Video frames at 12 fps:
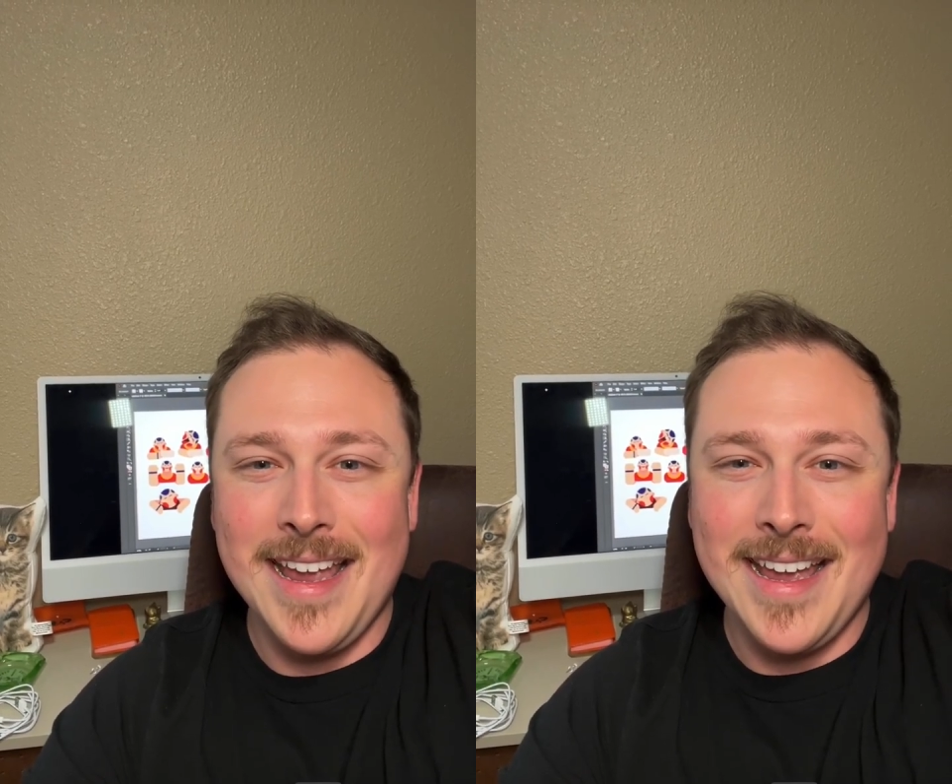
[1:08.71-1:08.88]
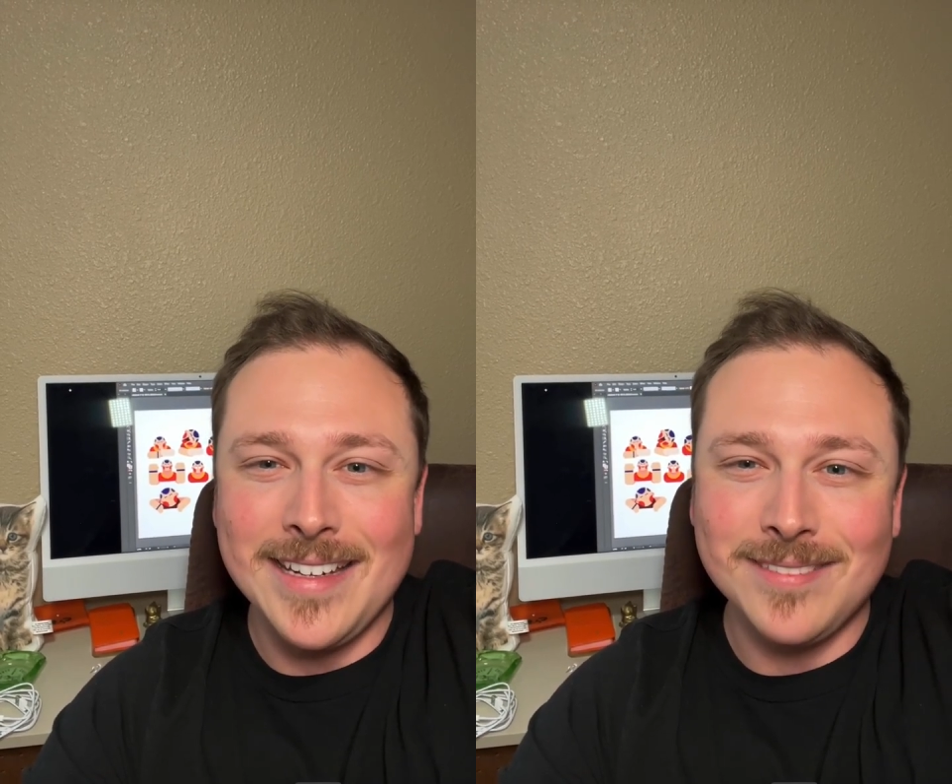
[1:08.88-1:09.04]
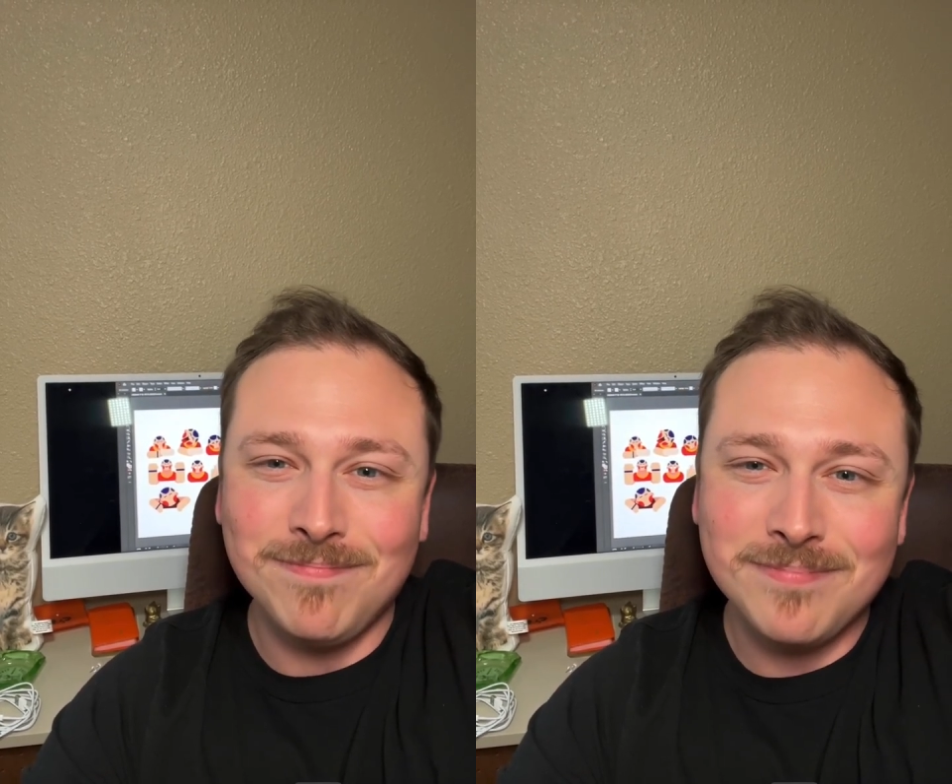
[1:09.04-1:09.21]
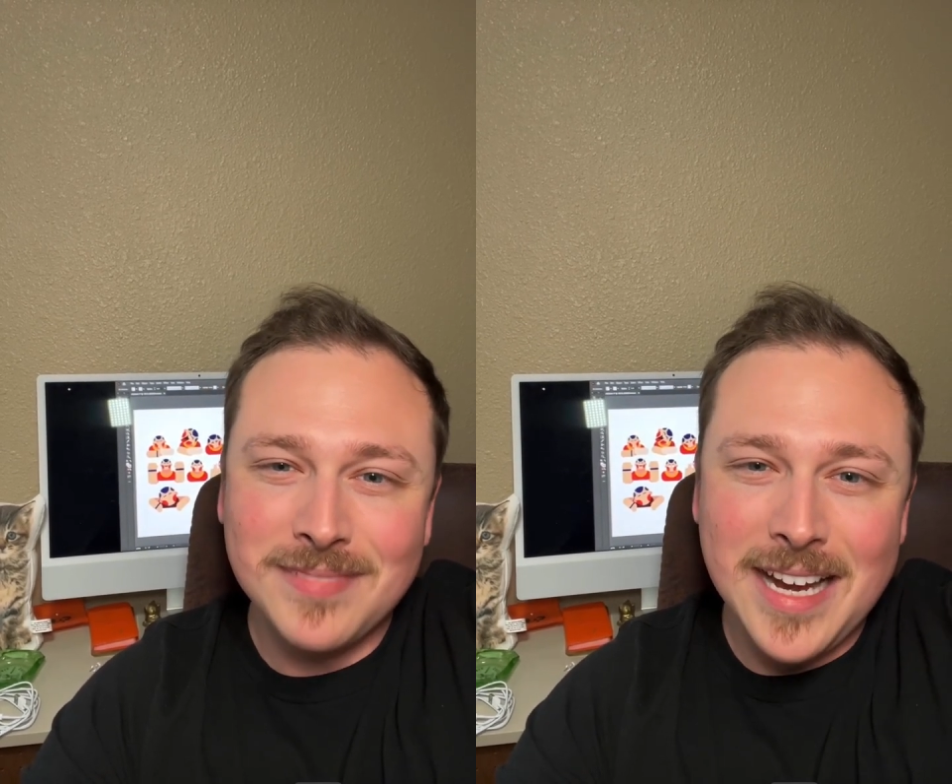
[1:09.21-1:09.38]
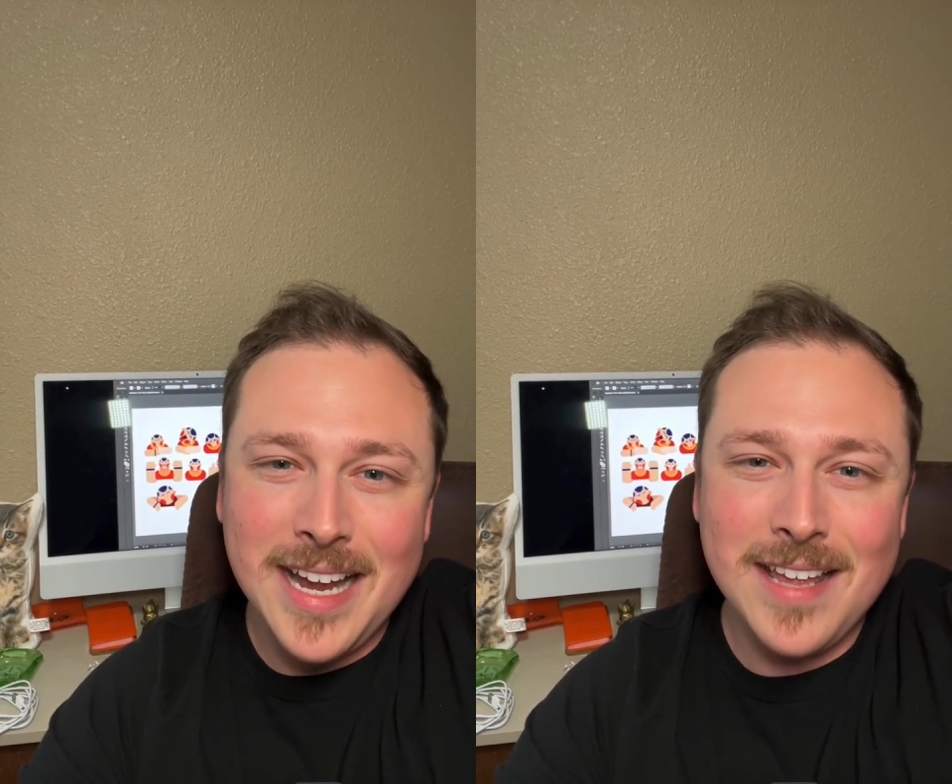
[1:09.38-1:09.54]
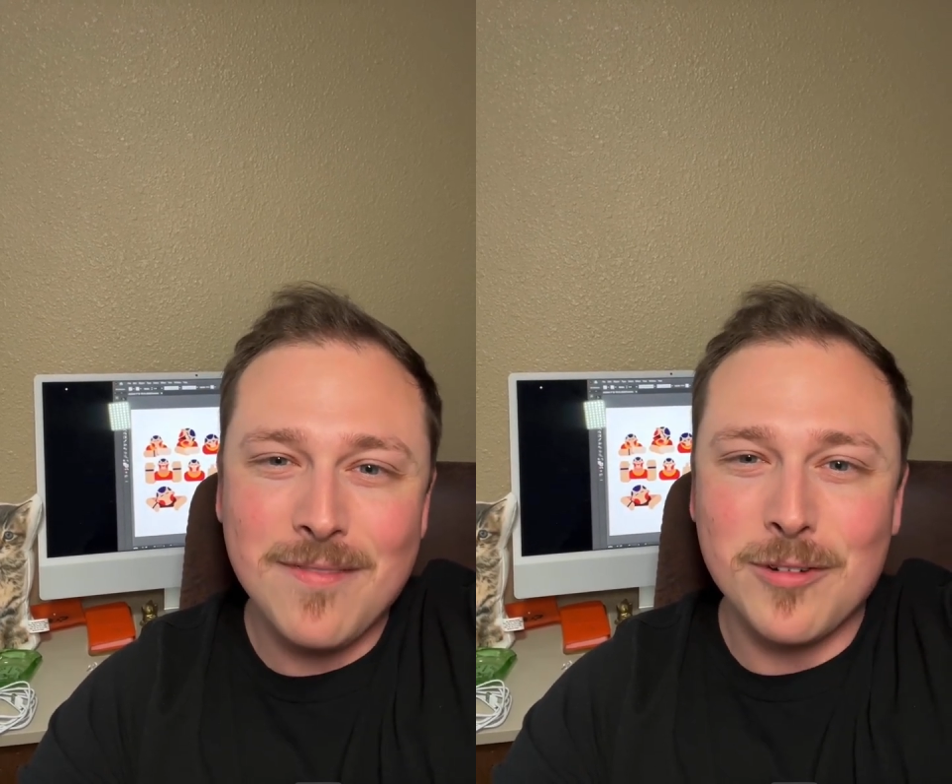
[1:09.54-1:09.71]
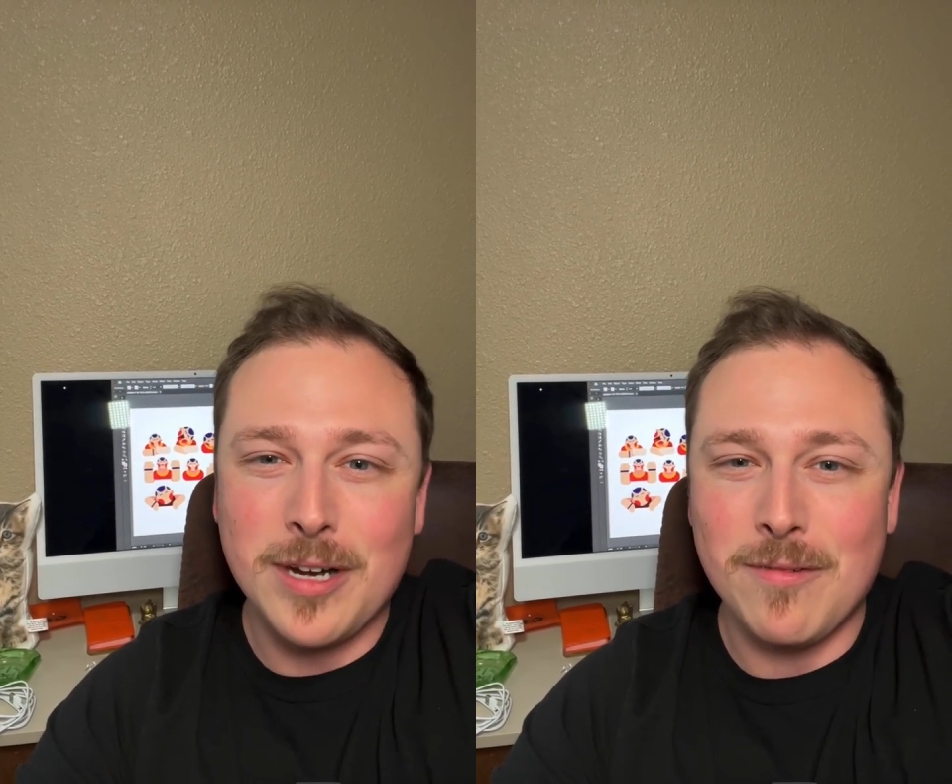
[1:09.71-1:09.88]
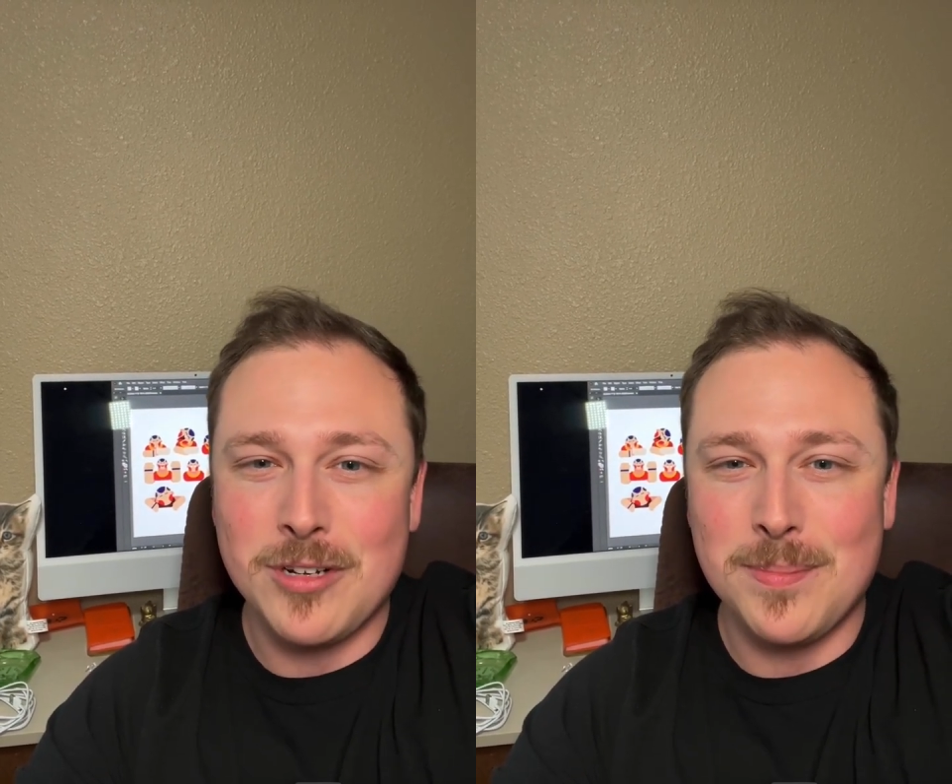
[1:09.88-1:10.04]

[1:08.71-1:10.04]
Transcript: and I have great